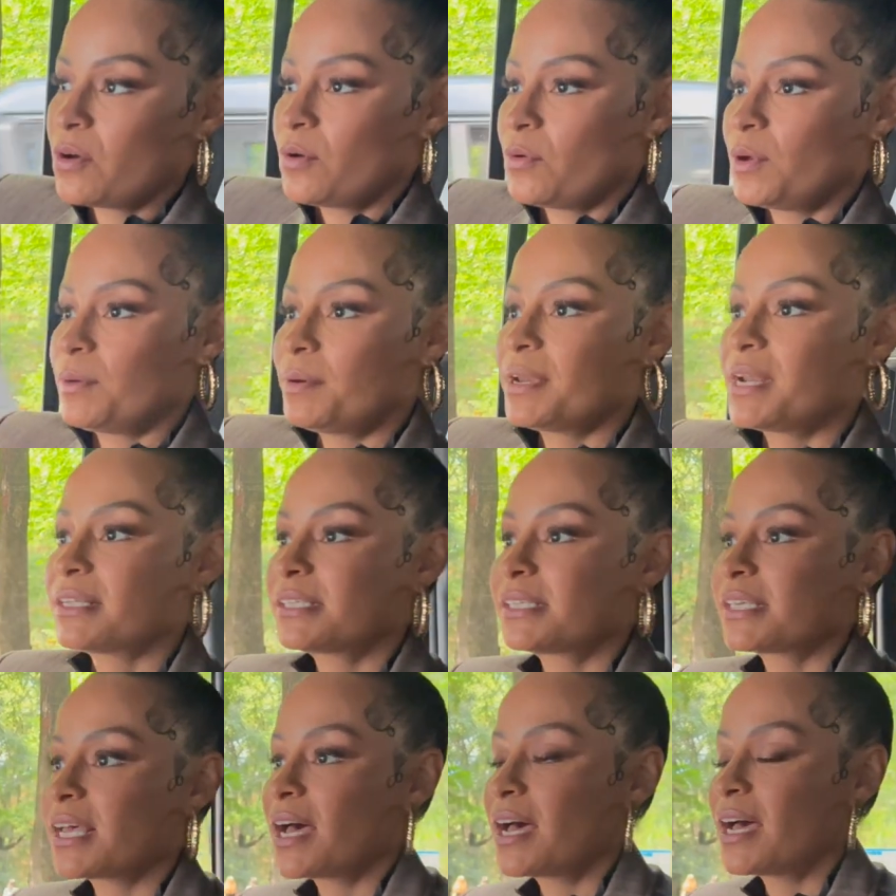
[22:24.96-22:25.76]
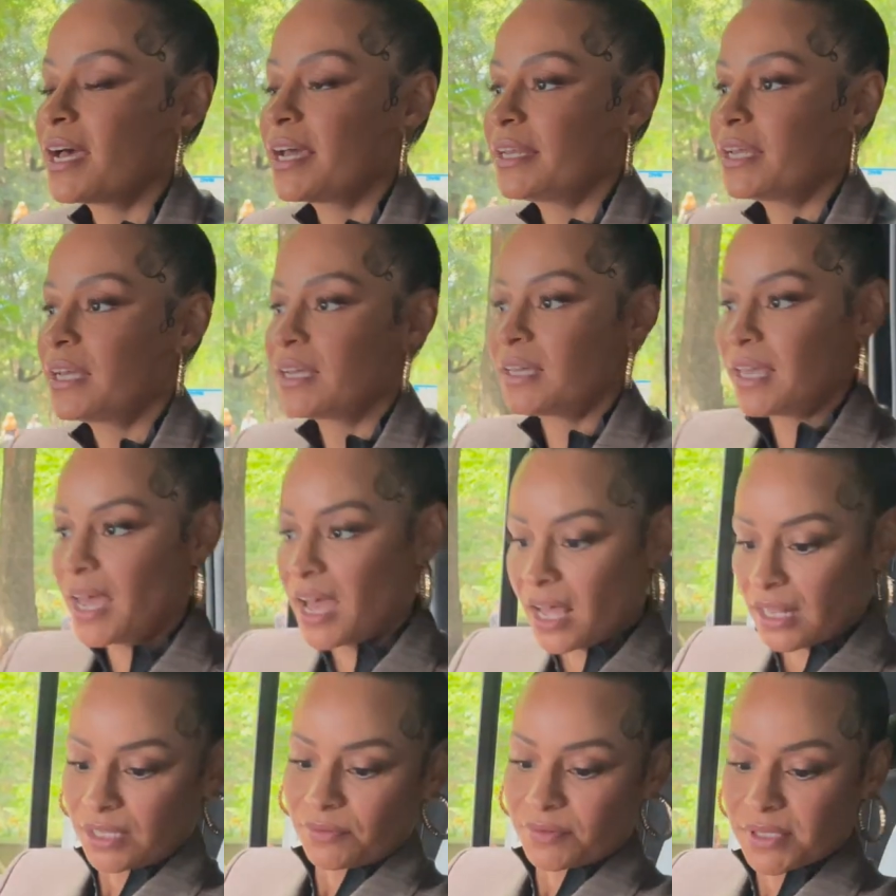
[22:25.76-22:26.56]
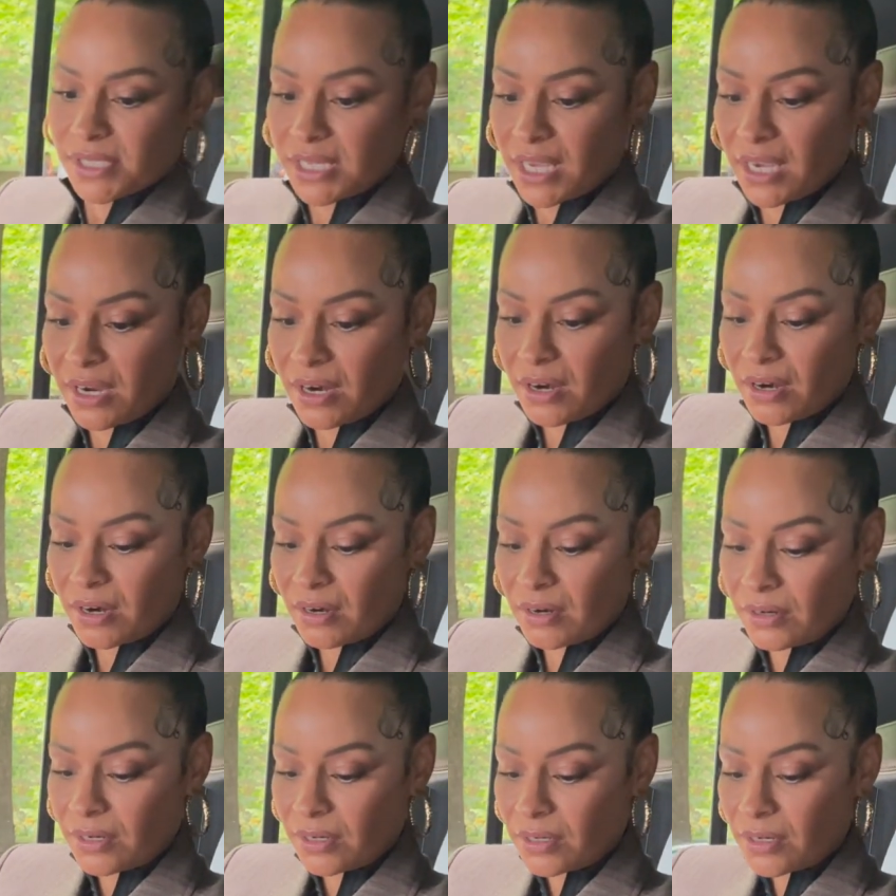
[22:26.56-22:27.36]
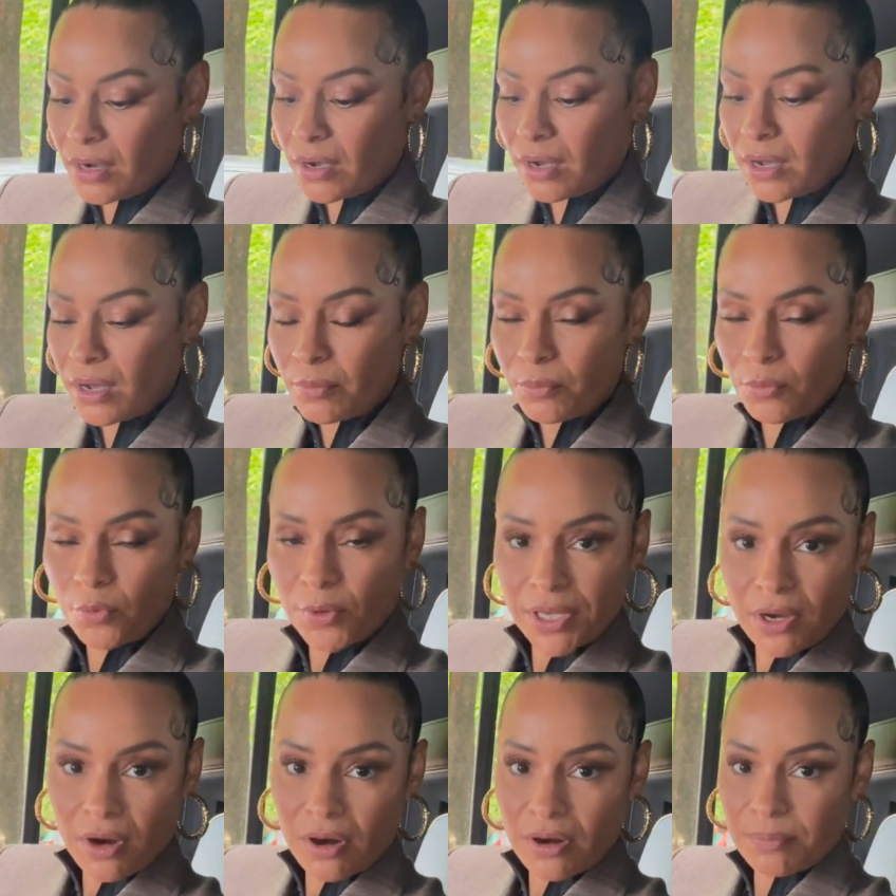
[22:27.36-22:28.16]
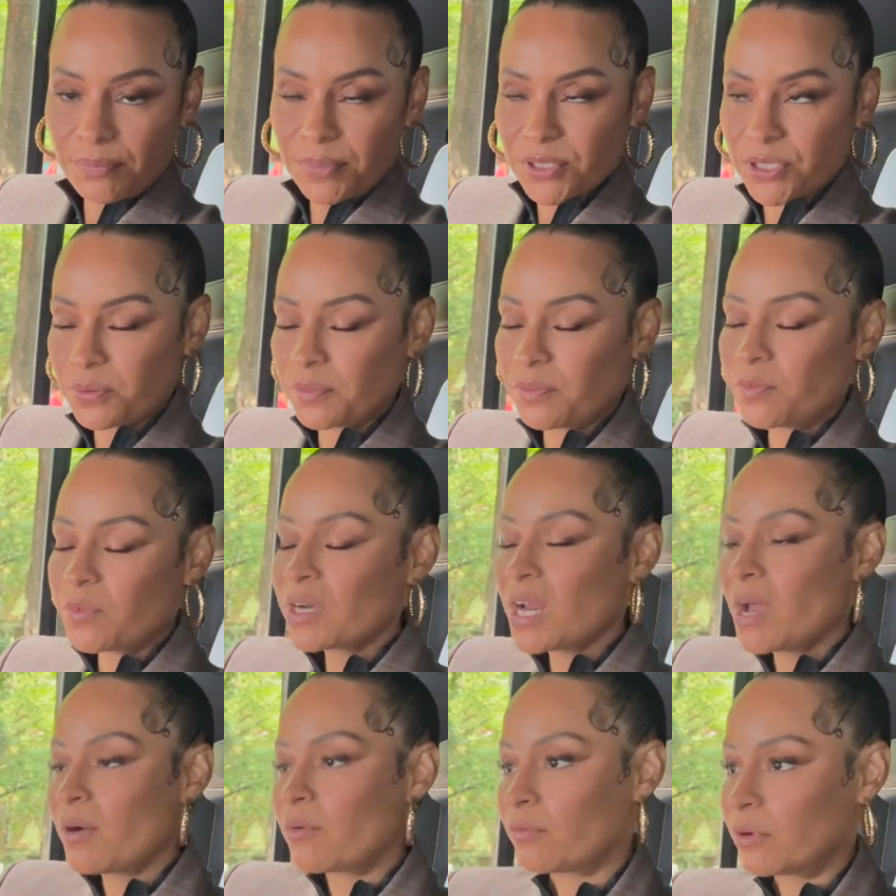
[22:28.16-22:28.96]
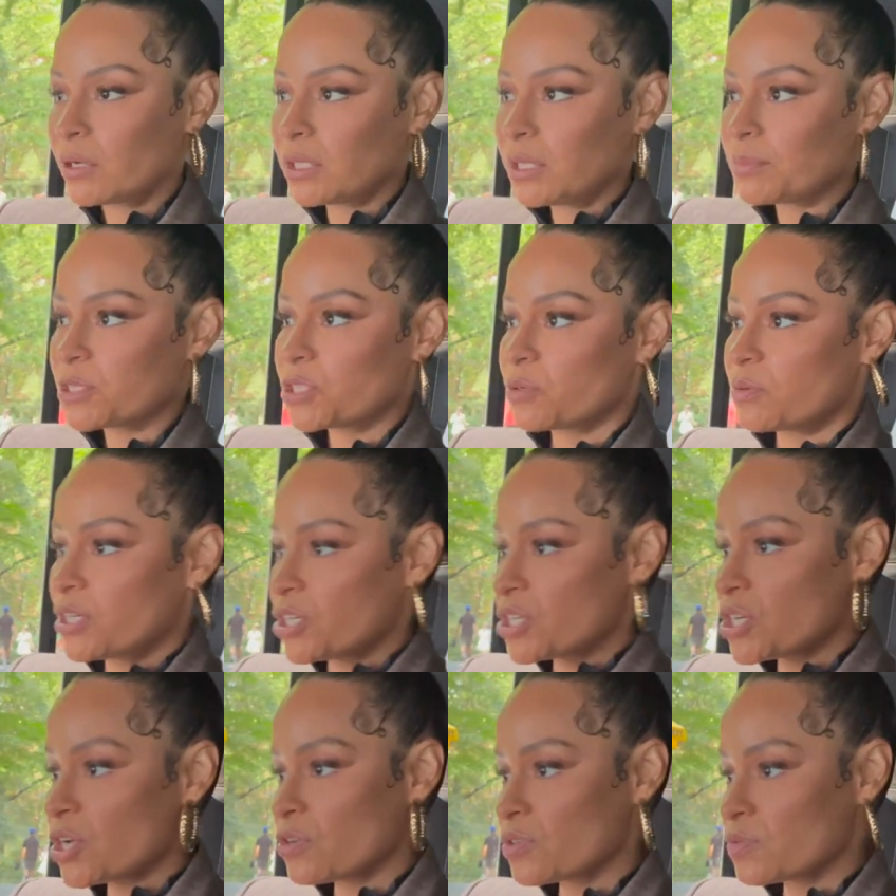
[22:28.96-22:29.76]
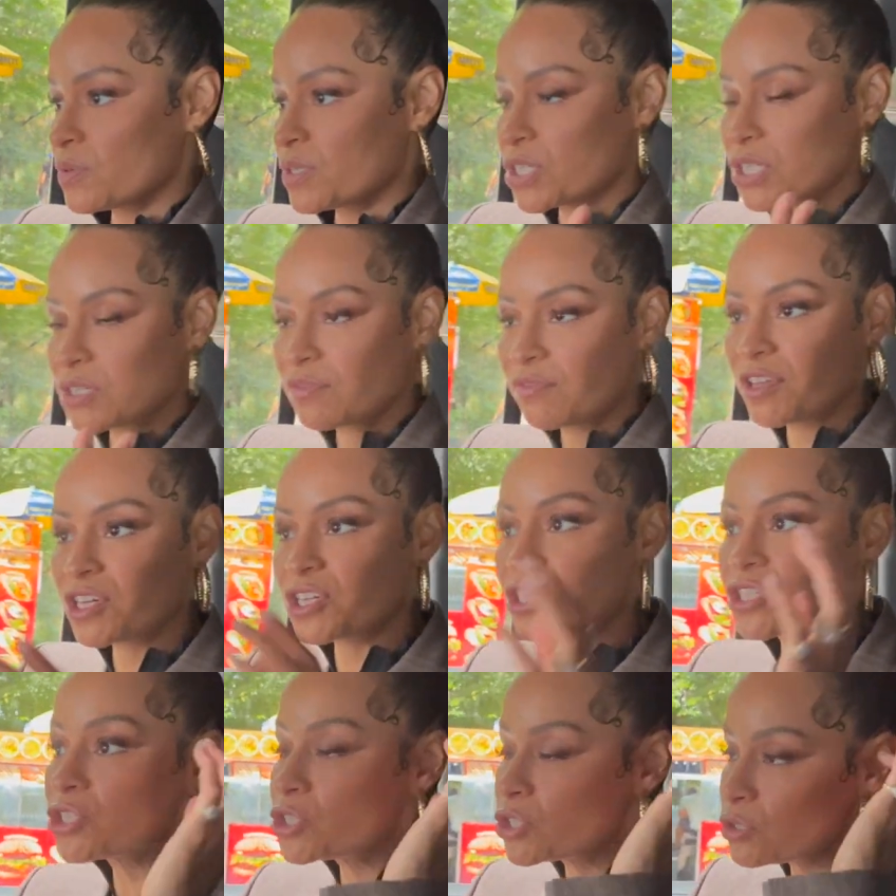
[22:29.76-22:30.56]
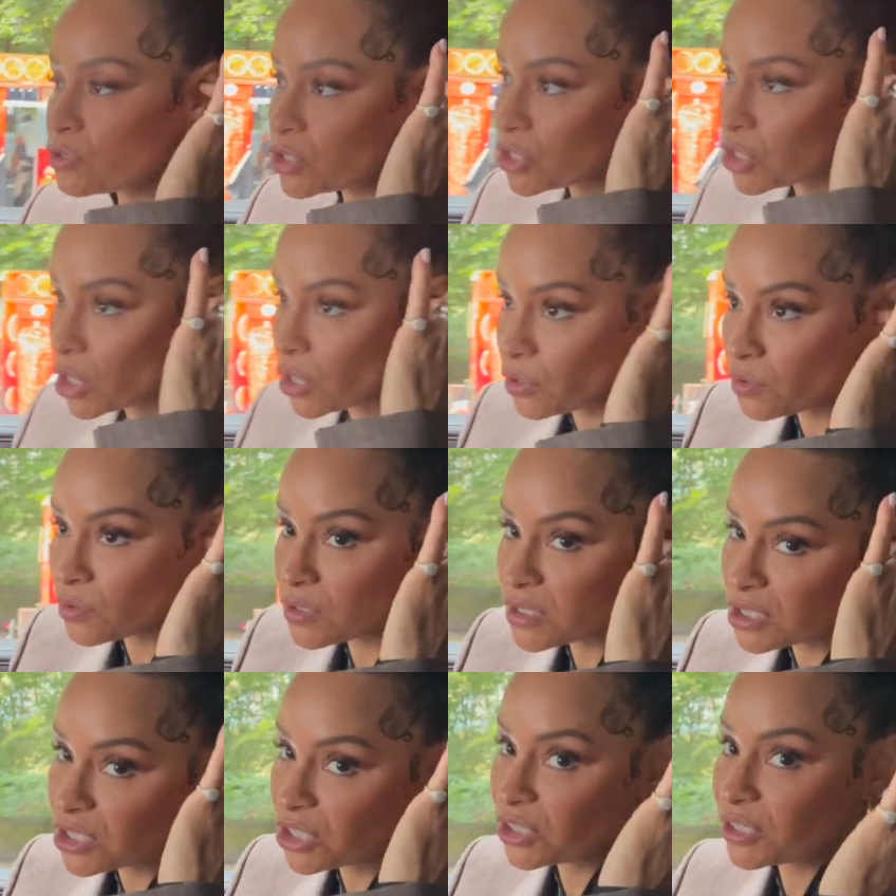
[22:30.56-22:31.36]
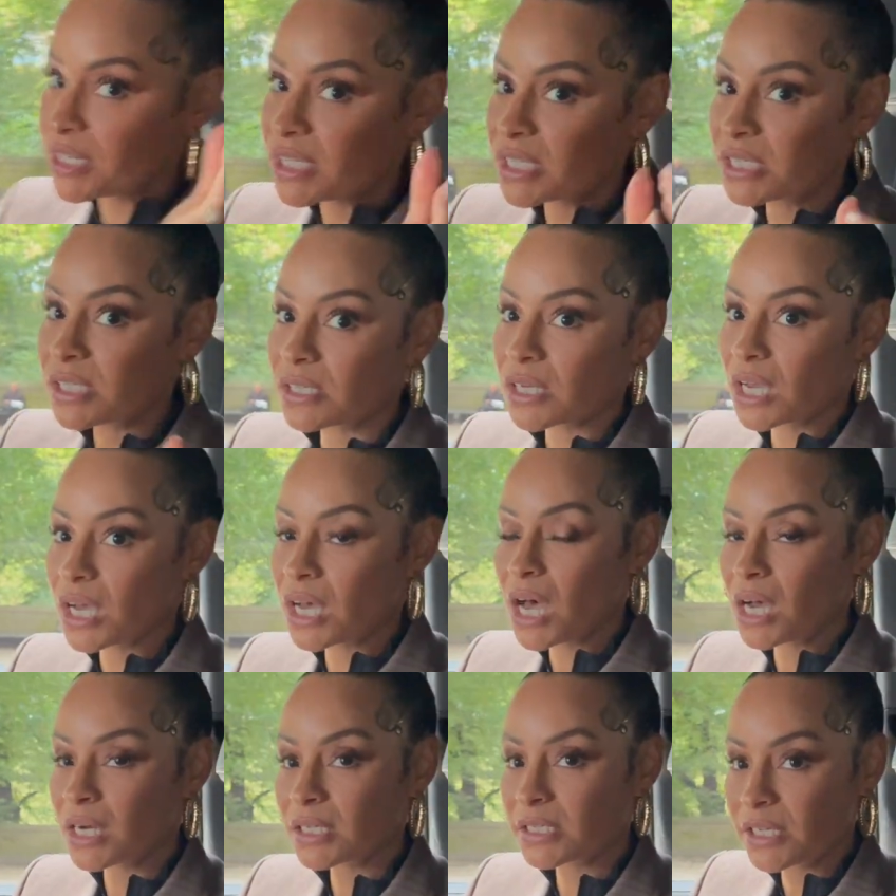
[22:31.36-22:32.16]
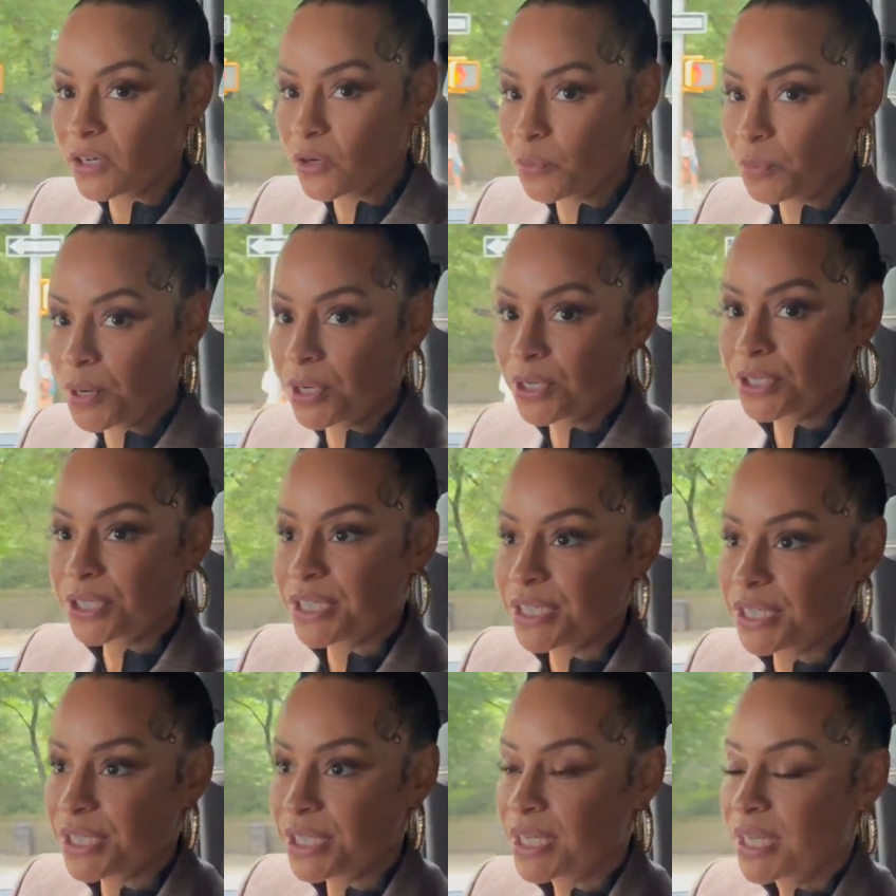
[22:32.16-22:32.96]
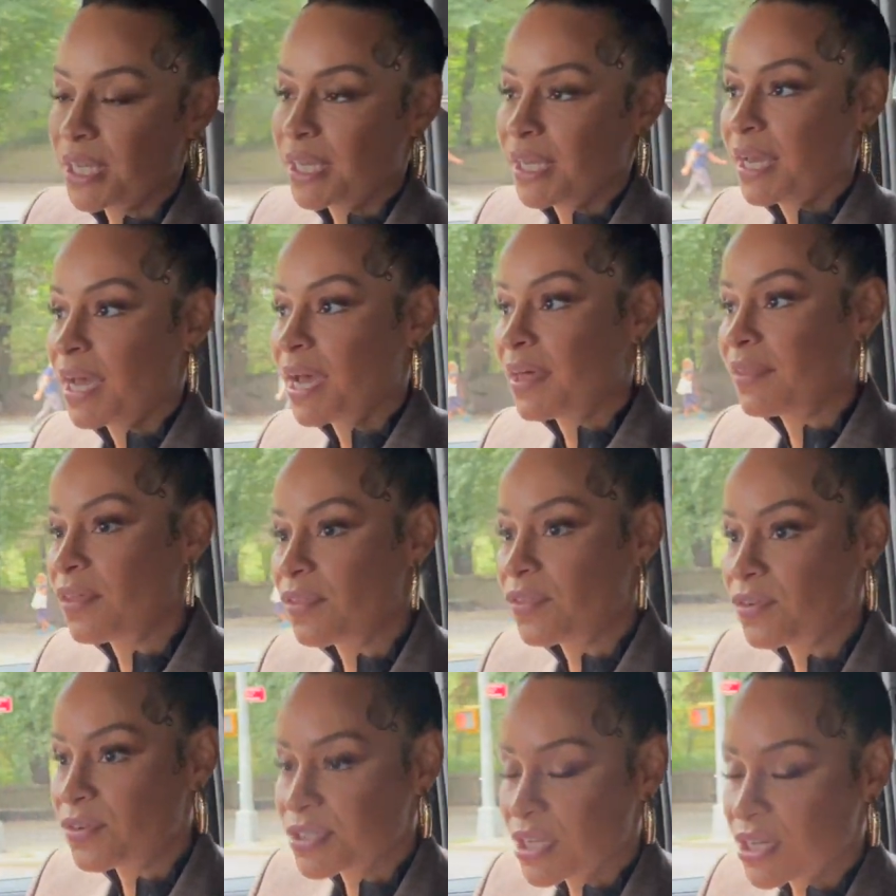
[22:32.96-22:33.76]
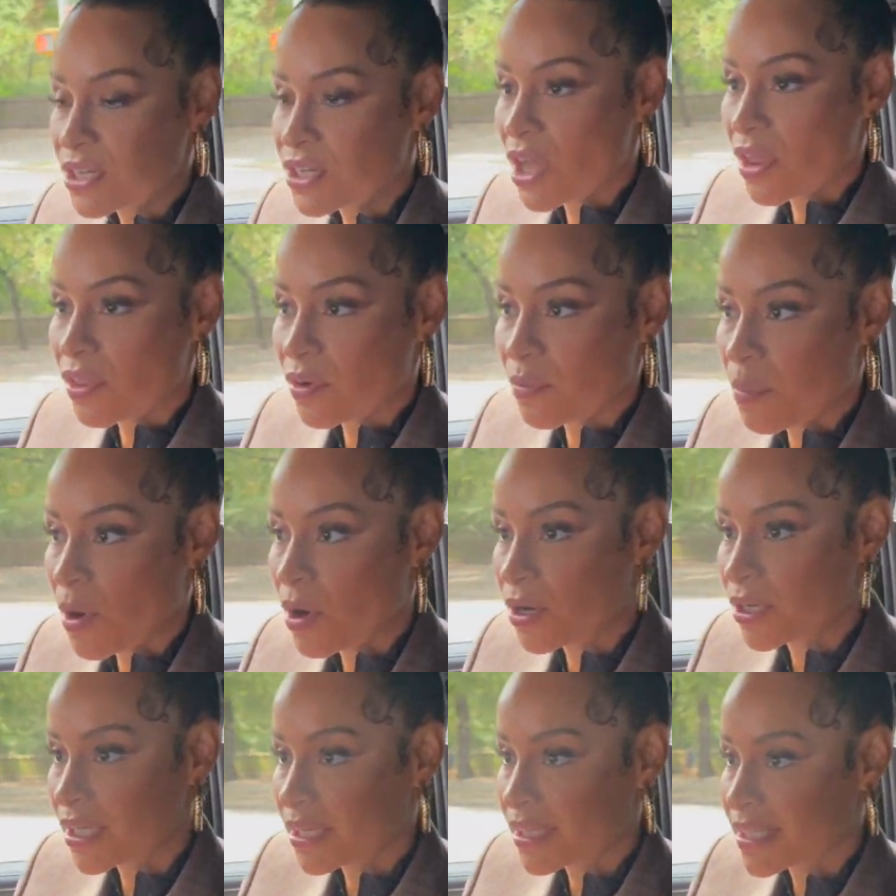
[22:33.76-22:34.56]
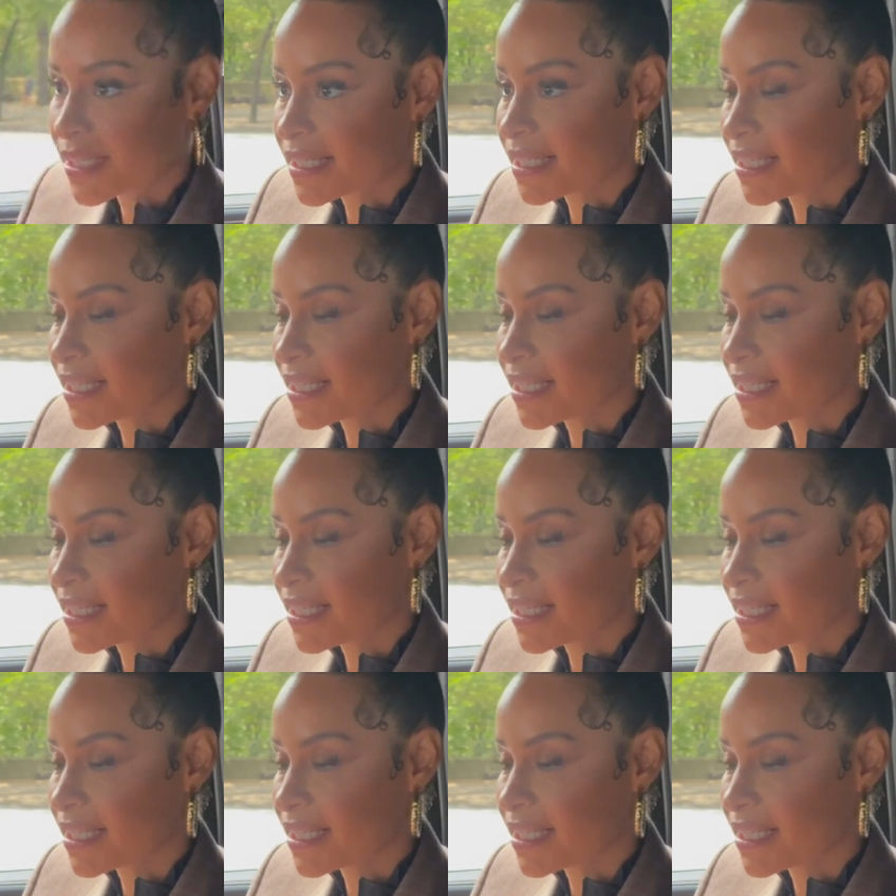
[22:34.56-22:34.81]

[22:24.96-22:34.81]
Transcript: We went outside. Allie was there. We're not really between shows. We just finished two shows. There is cocktail party, and then there's another party this